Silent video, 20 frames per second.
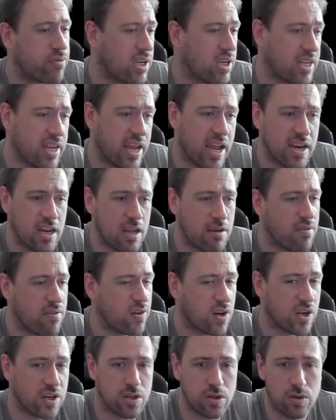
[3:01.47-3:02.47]
really handy if
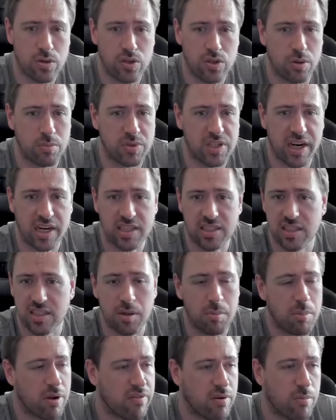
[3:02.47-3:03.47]
you've got huge objects and
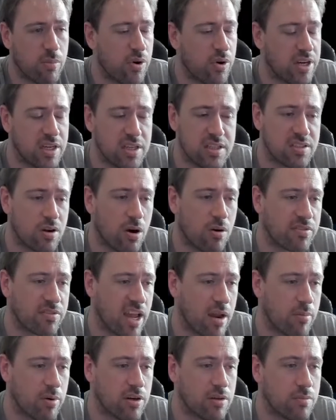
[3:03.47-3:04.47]
your pivot point is off
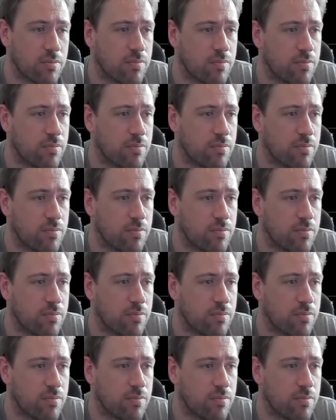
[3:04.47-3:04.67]
camera.